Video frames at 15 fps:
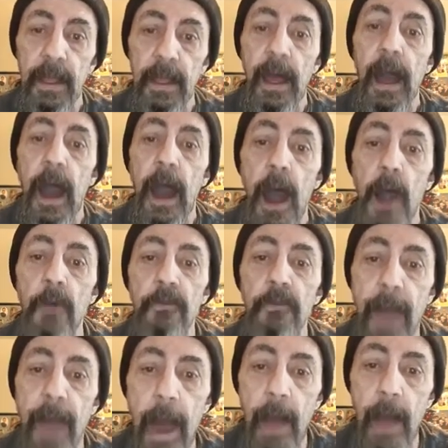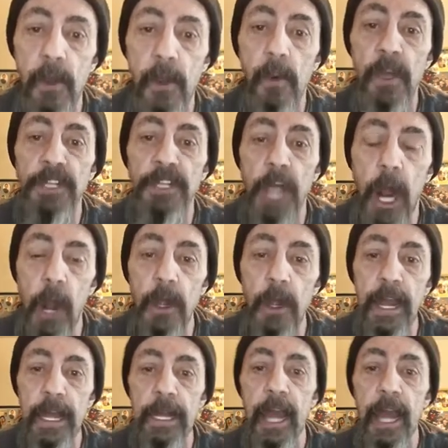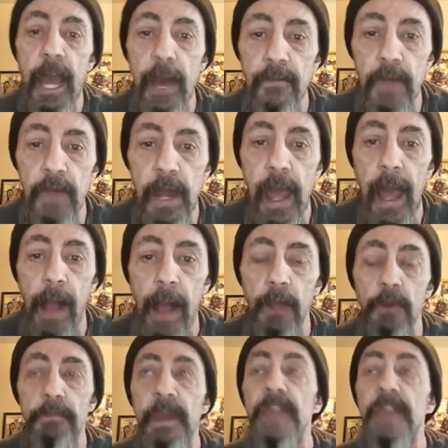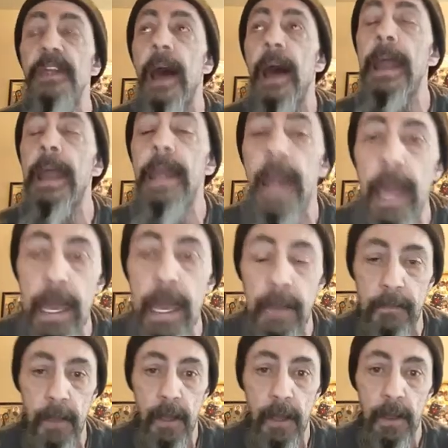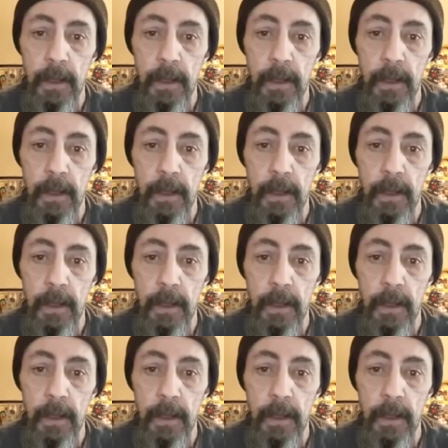Our Father, which art in heaven, hallowed be thy name.